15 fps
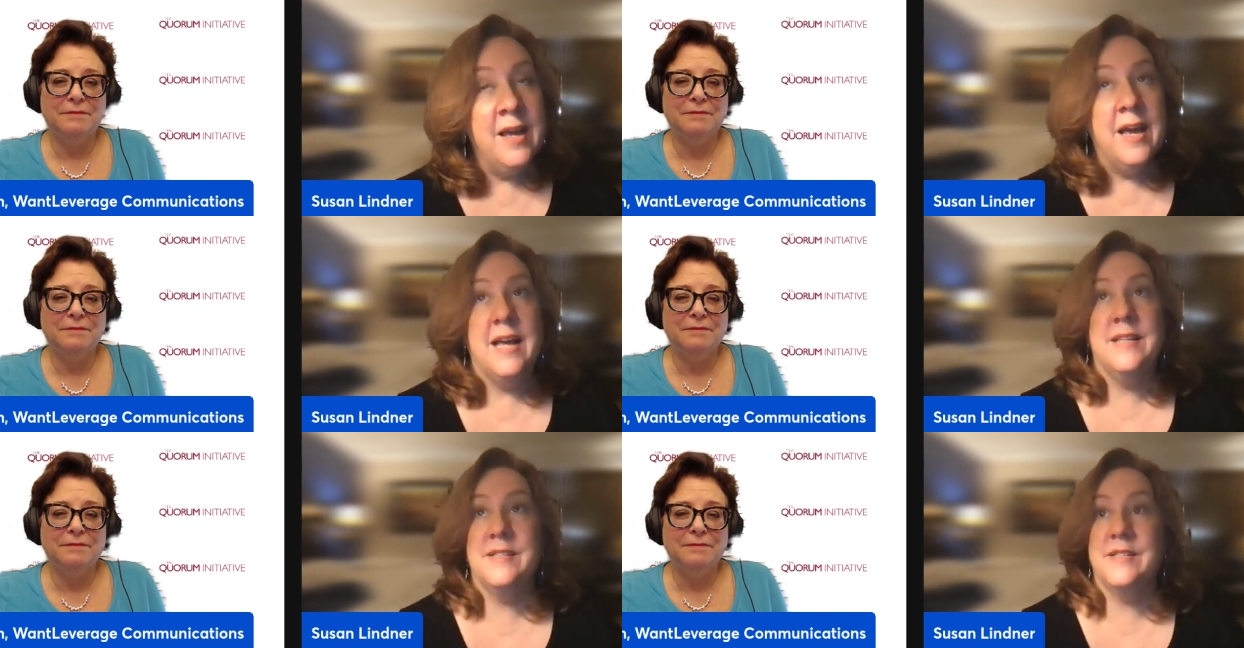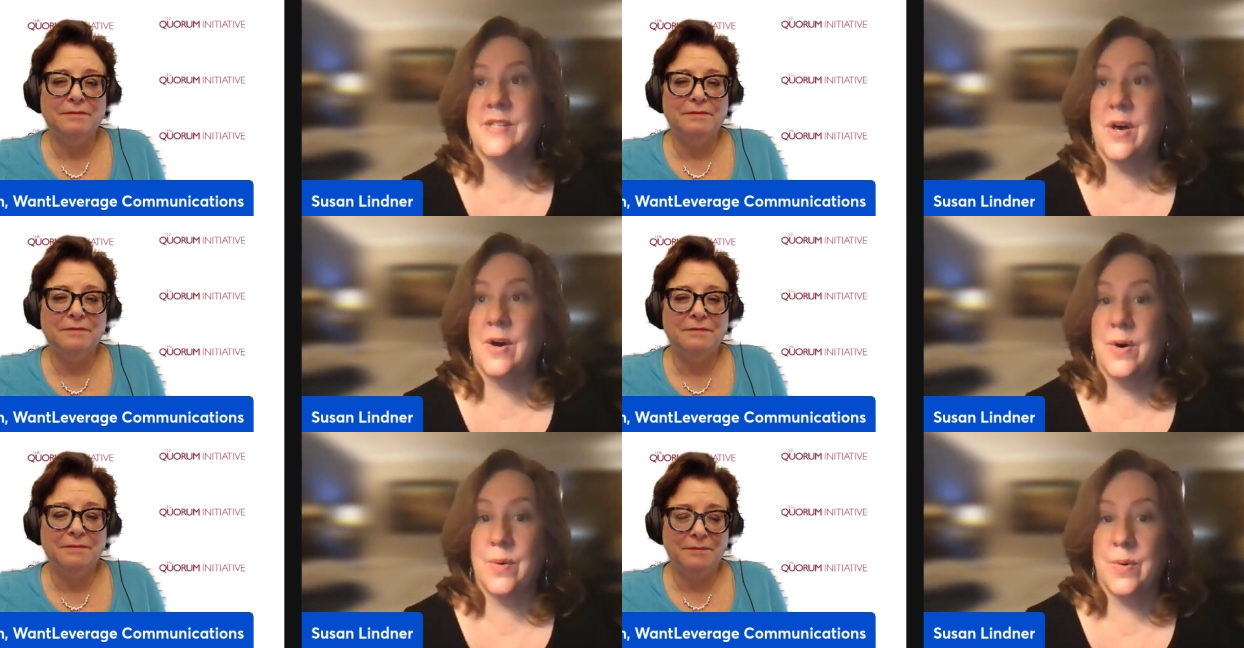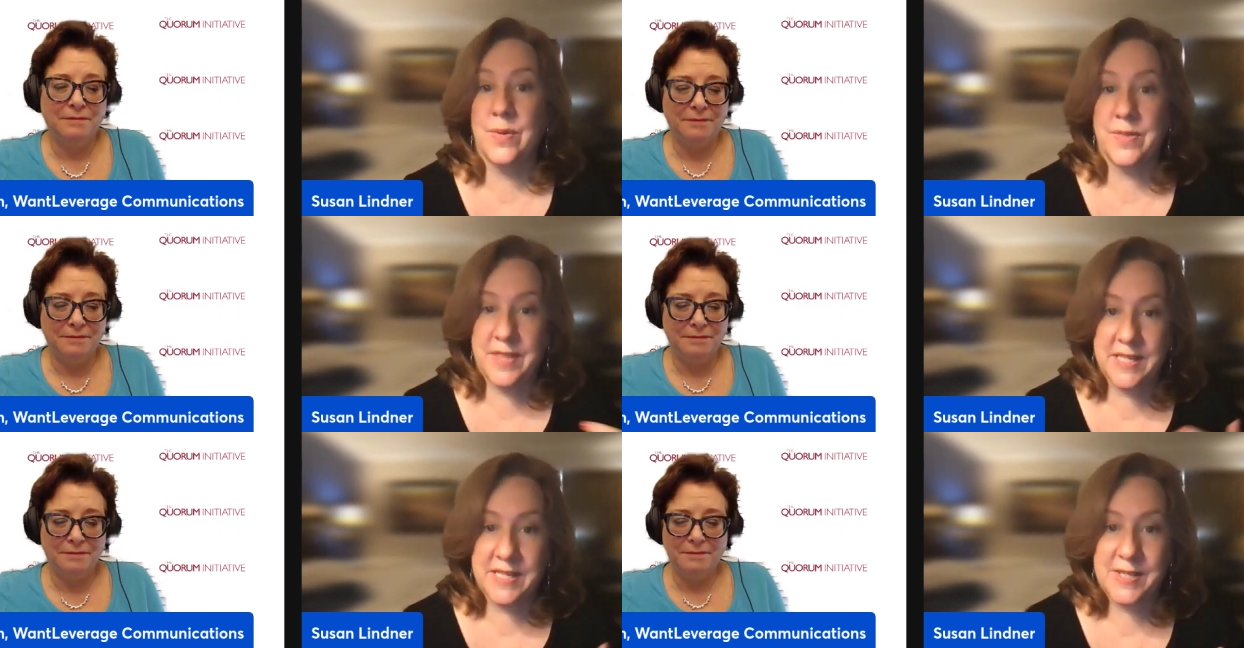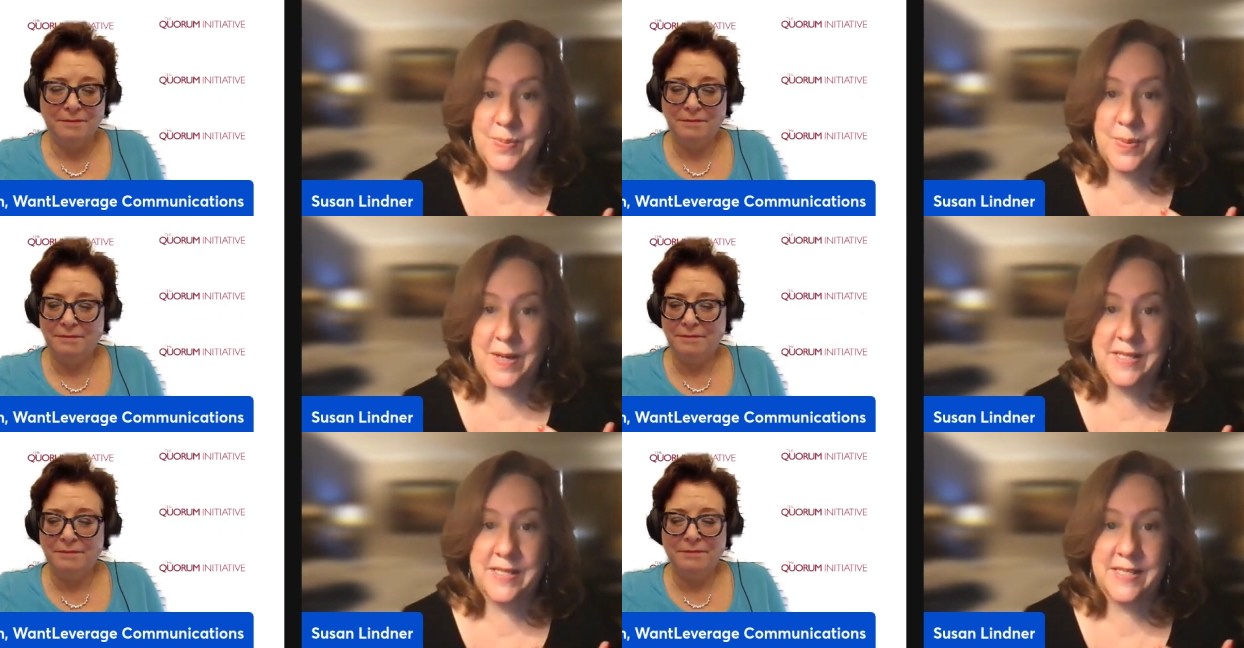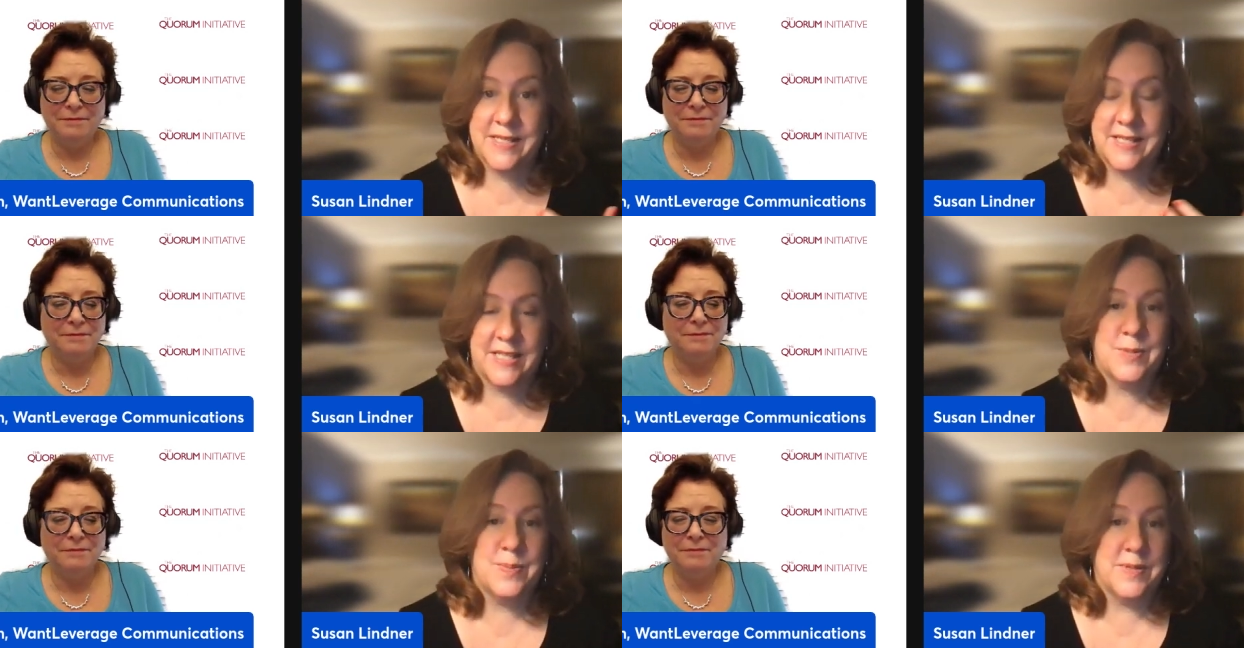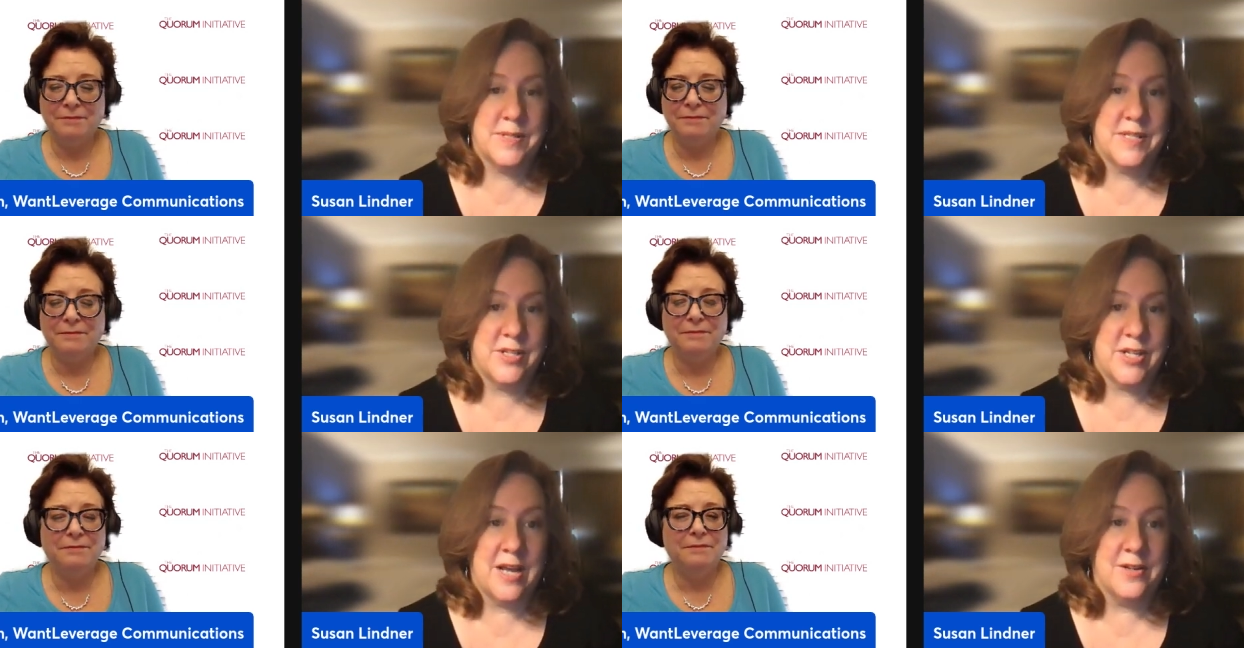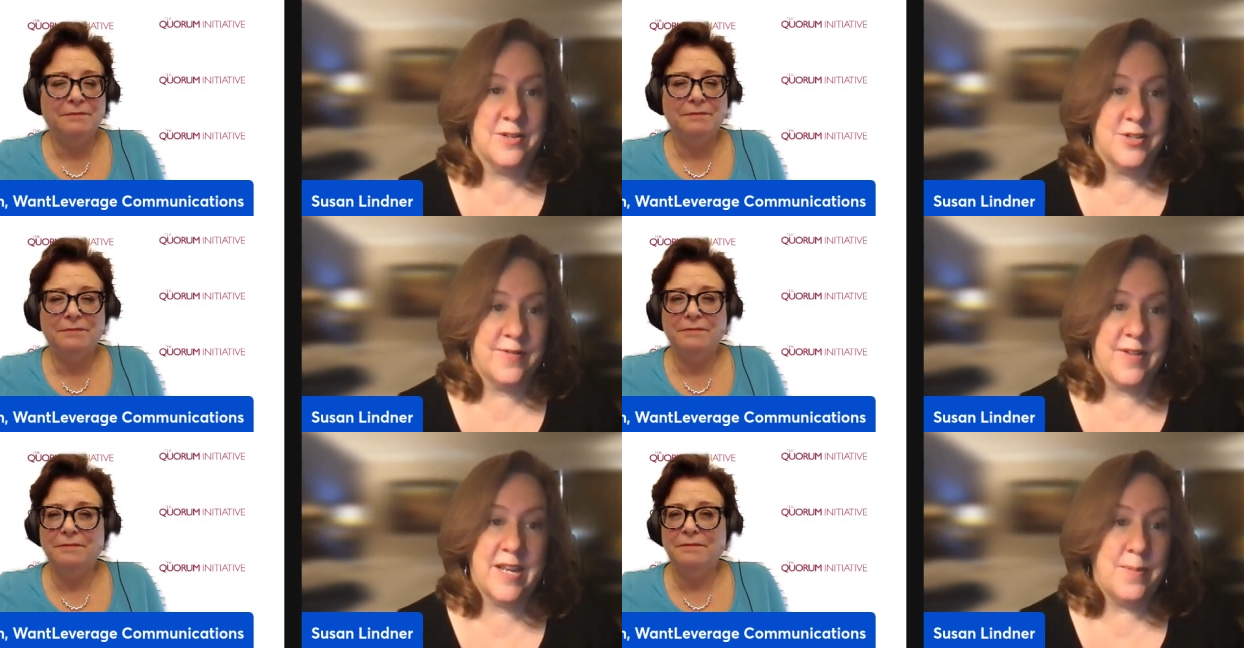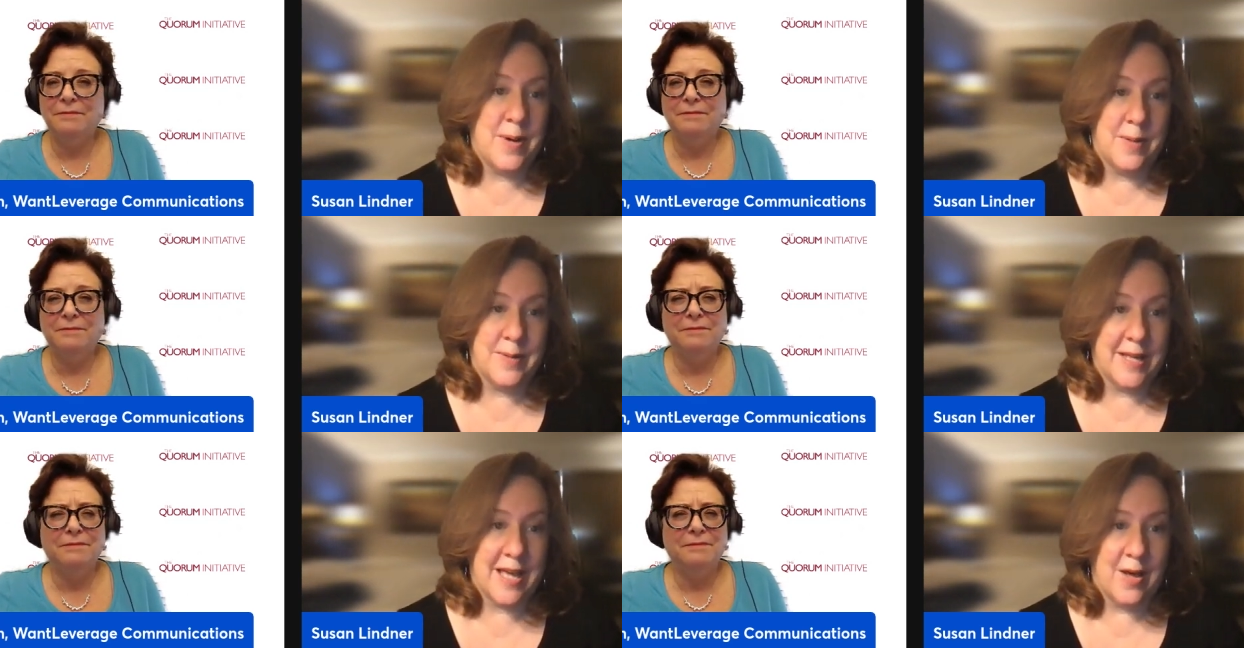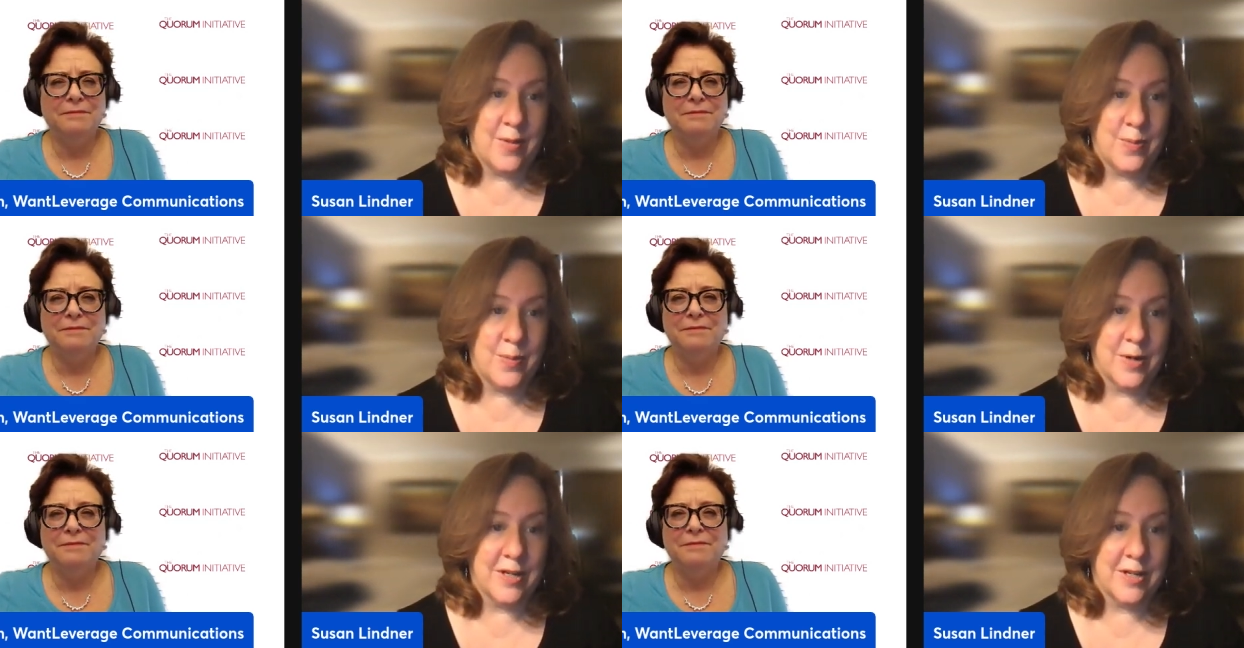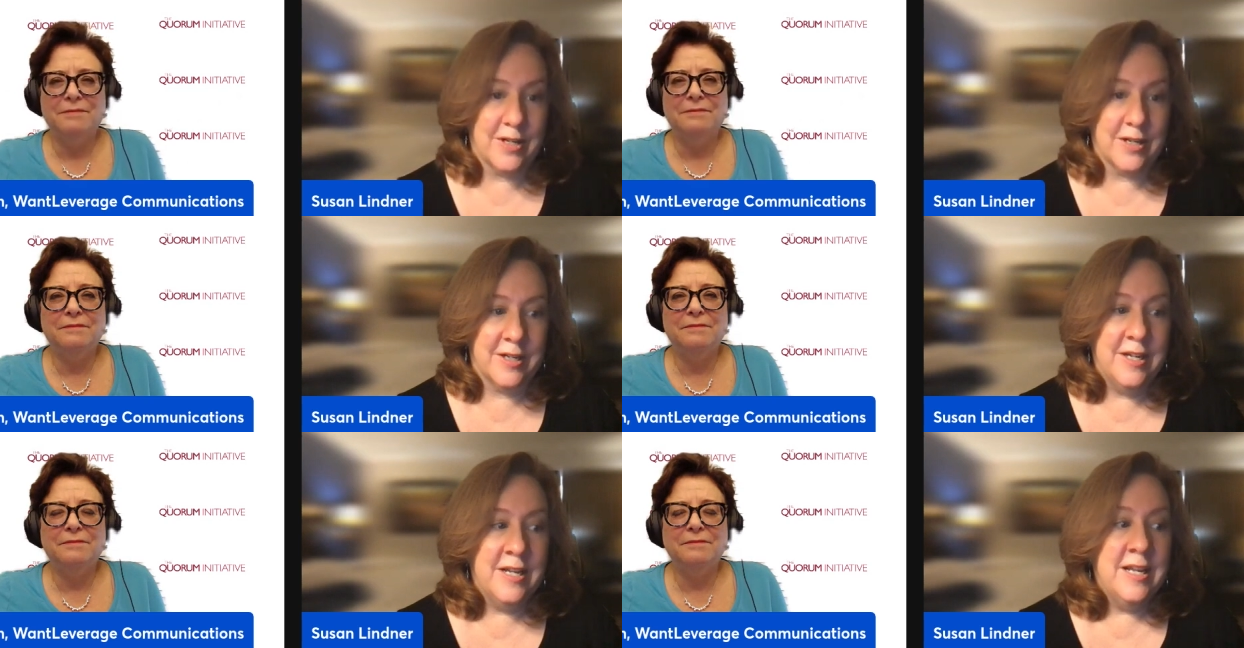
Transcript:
Speaker 1: And so this was this was the challenge of any public health worker.